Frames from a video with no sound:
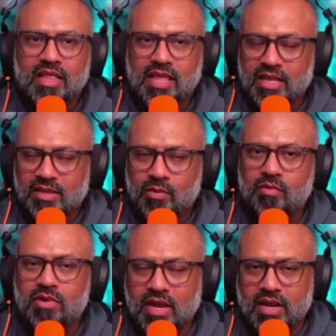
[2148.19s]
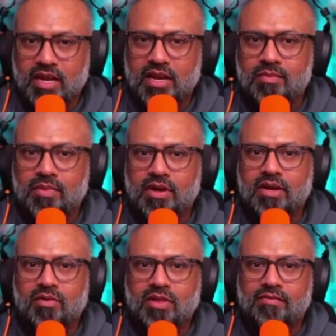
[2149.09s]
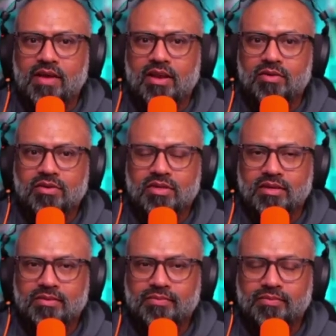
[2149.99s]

And this is where we can dig deeper into their values.